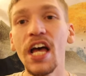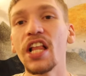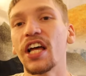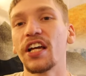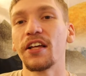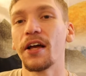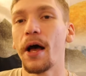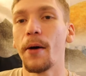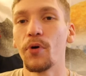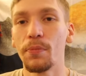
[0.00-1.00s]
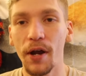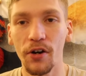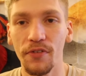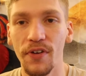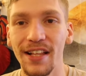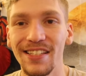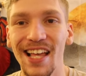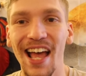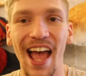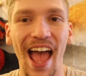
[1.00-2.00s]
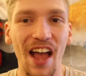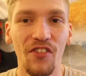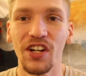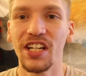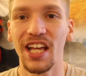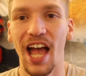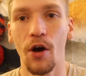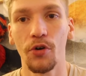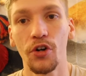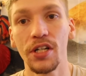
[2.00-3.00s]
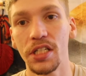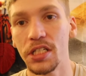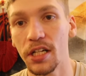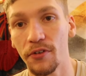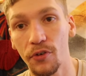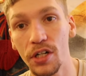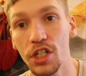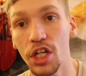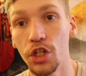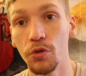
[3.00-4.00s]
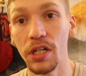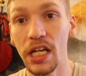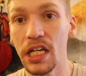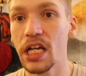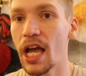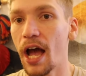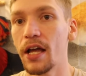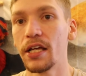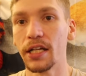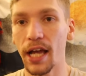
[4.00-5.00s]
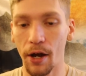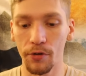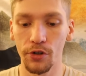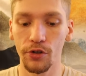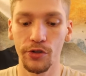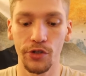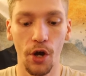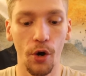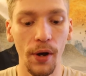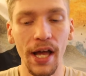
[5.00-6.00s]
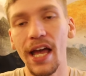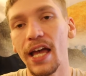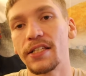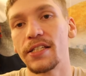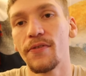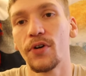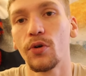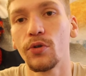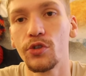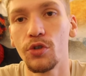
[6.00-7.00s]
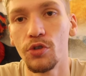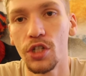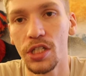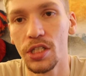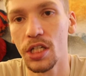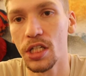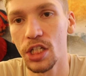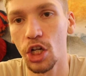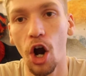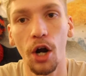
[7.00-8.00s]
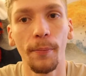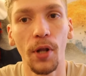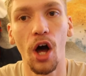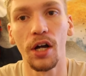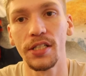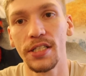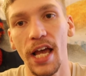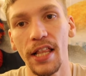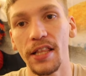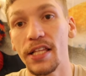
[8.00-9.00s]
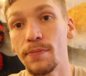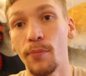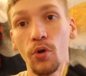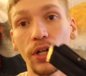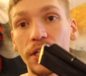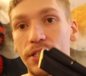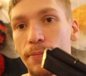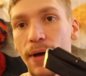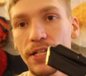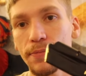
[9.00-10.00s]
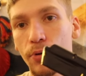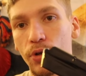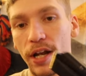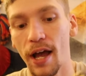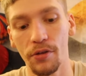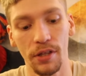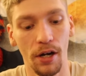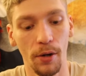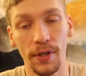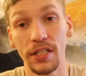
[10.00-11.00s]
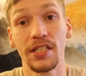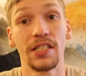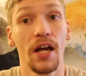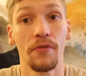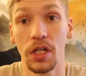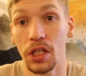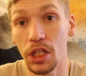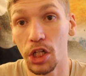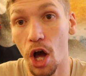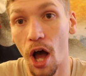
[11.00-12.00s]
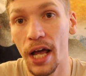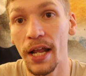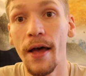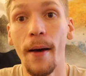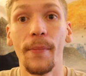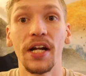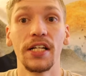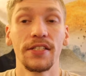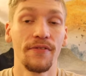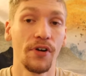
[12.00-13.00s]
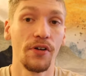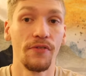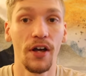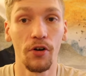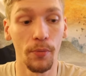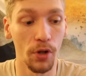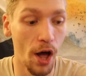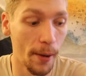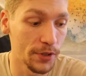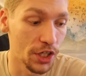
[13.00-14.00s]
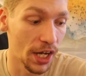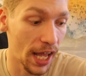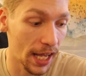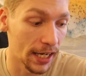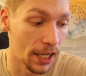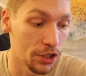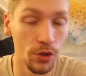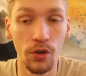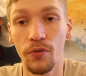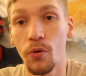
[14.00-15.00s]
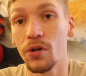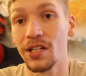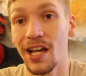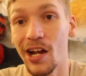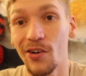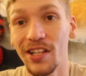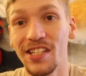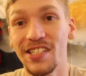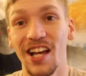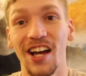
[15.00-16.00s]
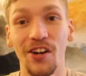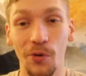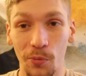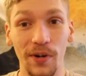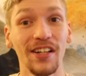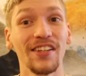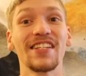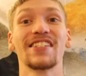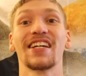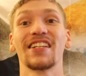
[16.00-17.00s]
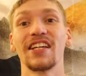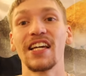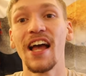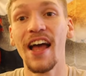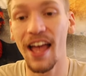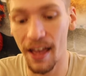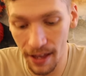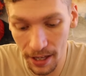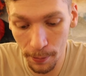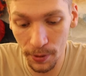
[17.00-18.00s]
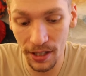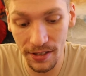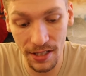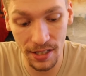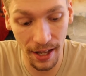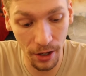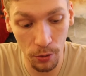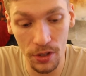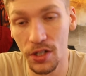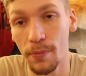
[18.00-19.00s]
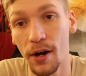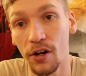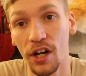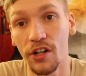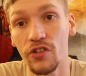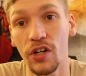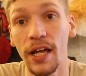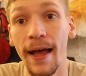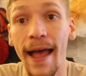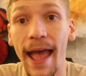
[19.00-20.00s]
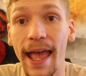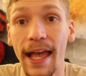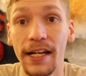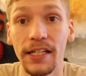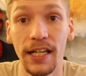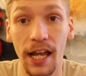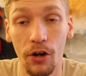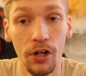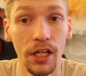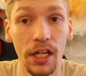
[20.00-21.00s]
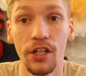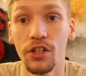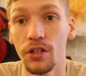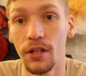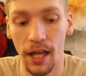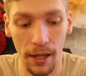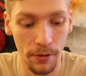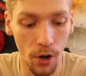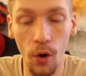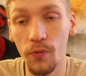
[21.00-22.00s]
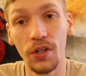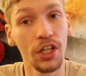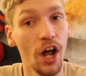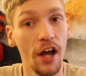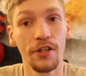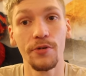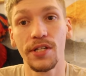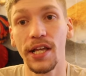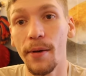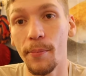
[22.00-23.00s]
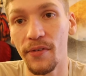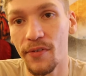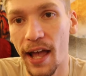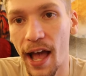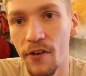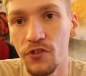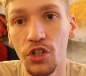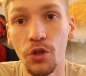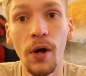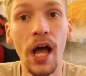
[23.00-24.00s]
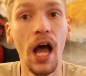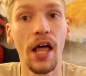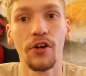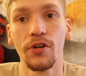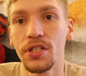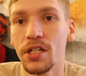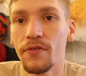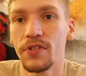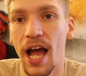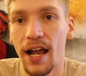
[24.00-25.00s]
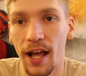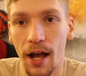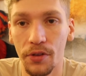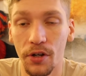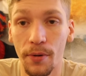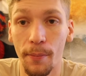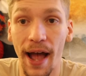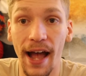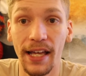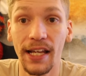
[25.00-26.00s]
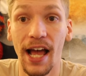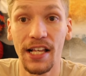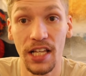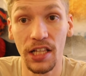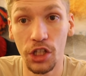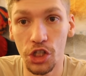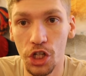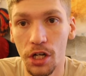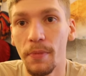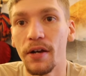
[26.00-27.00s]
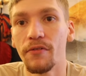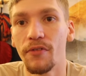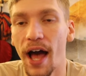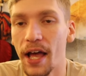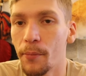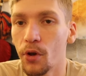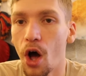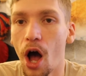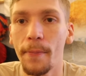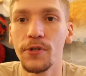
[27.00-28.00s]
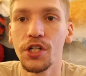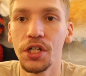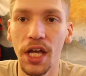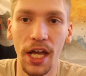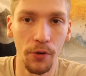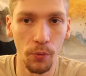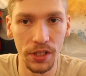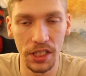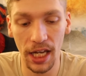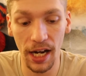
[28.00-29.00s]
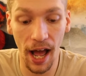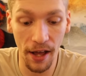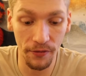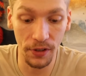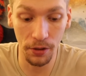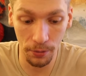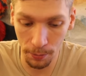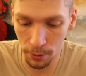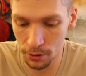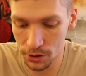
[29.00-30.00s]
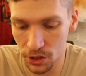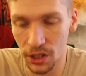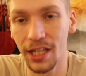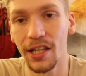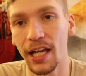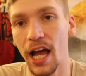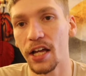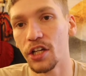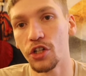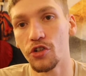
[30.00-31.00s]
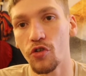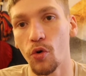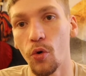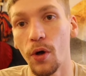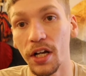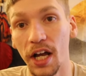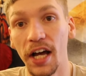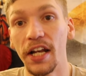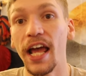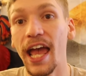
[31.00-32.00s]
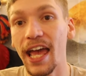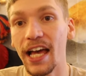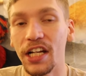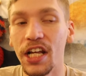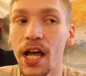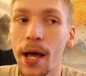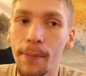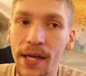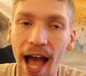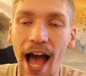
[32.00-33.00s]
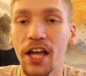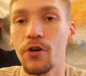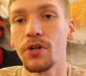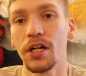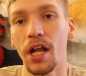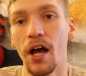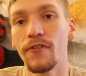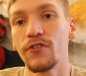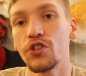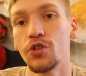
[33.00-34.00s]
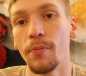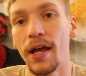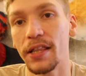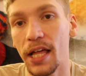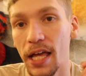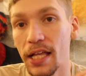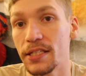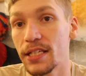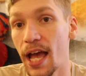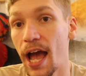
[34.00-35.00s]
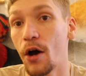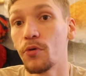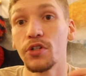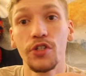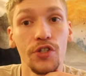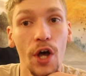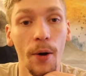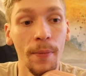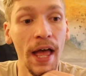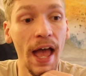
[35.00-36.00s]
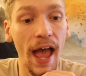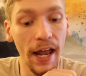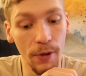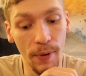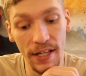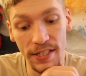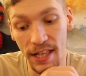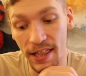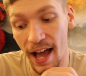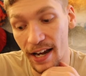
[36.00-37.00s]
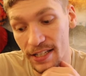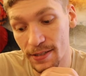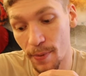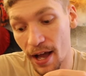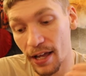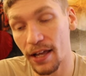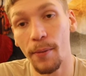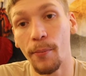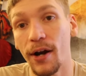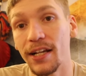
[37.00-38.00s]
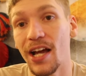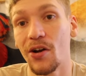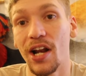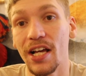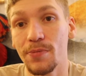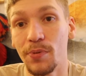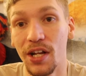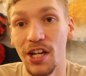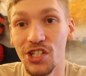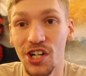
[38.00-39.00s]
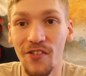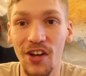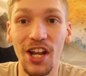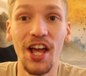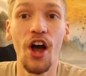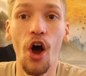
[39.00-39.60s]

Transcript: Like with bear defense, every encounter is a different and unique encounter. So it's difficult to just carte blanche say that this bullet is the best bullet out there, because it's definitely not, but it is a very venerable option. And I do look forward to carrying this gun realistically in places like grizzly bear country, and carrying it and hopefully not using it, but if I have to, there is enough data out there to back it as a legitimate, viable option. And once again, I feel personally like I can control a gun and be accurate enough to make the hits count. So anyways, that is my breakdown and explanation of it,